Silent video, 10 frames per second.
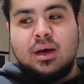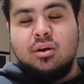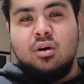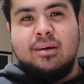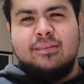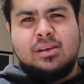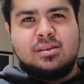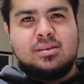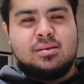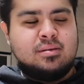I don't know if
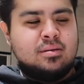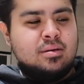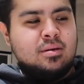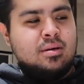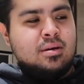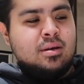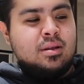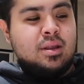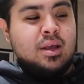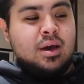it's
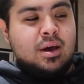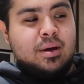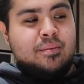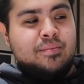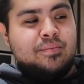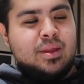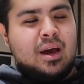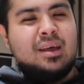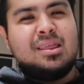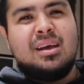the
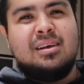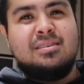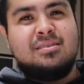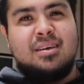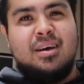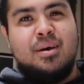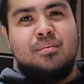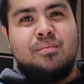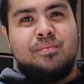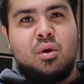I think it's
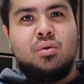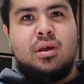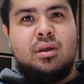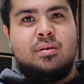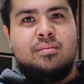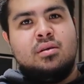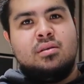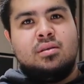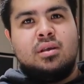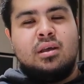the protein
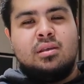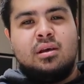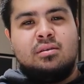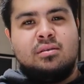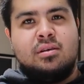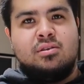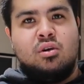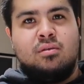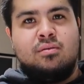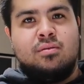that doesn't
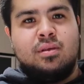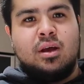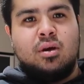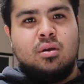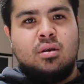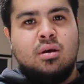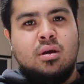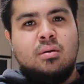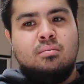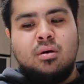dissolve that good,
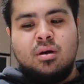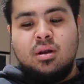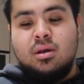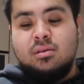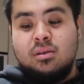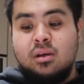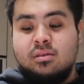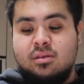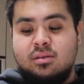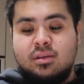but it's
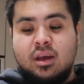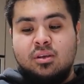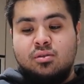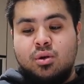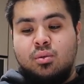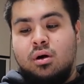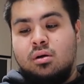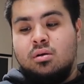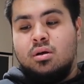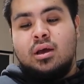not sticking to the wall.